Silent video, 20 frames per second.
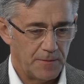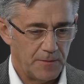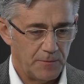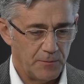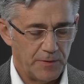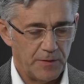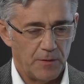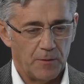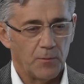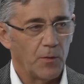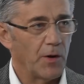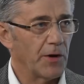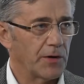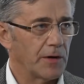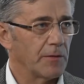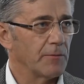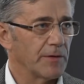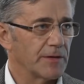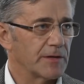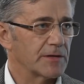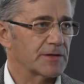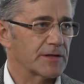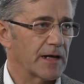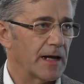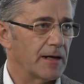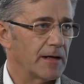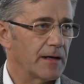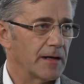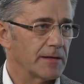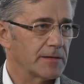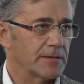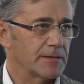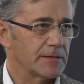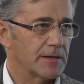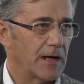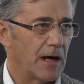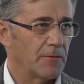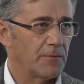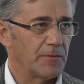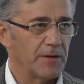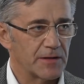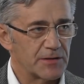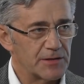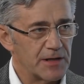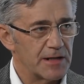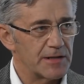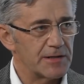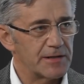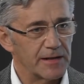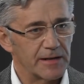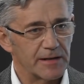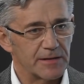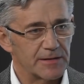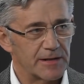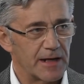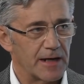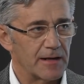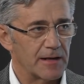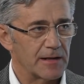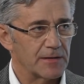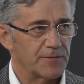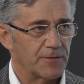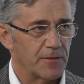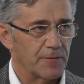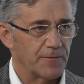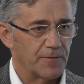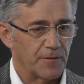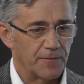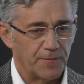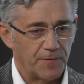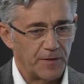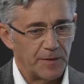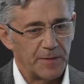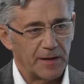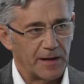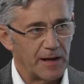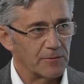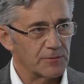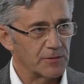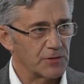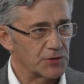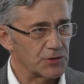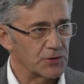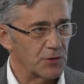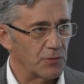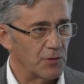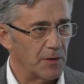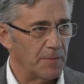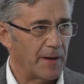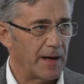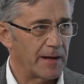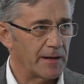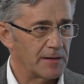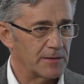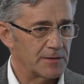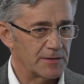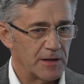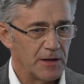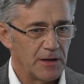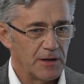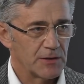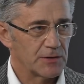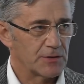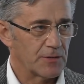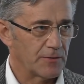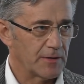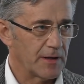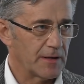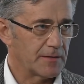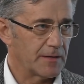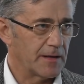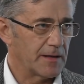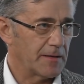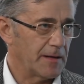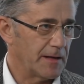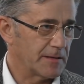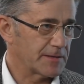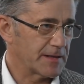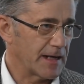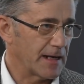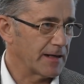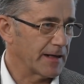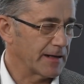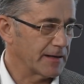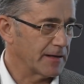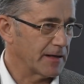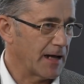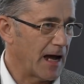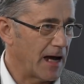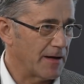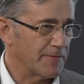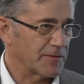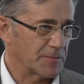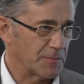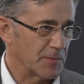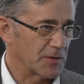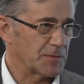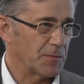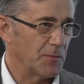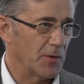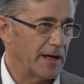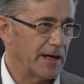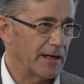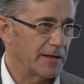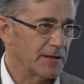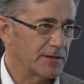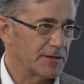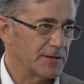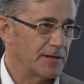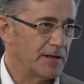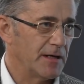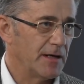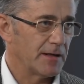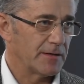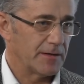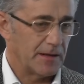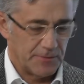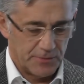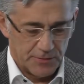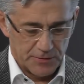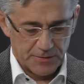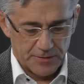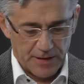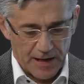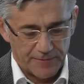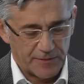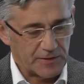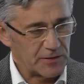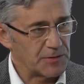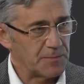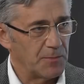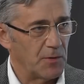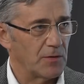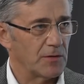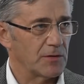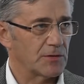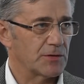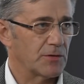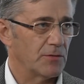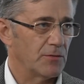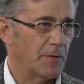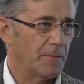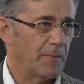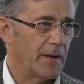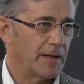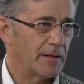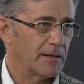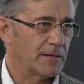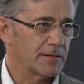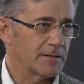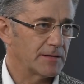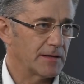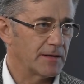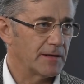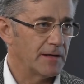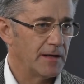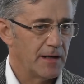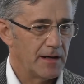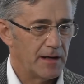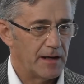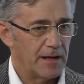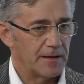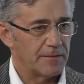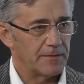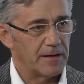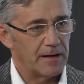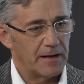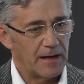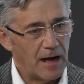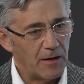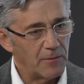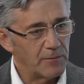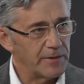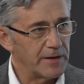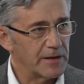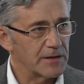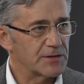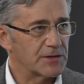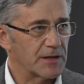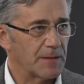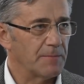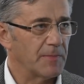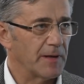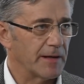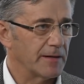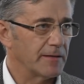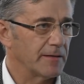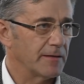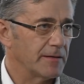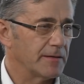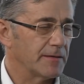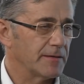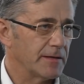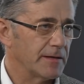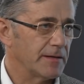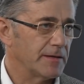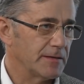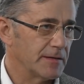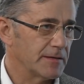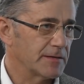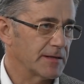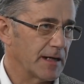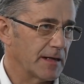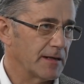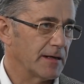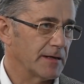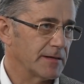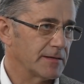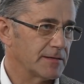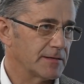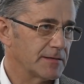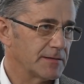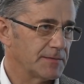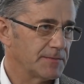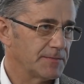we are working with the satellites, how we are testing a satellite for flipping out the solar panels so that a satellite can harvest much more energy than just having smaller solar panels, and how we are assembling the satellites.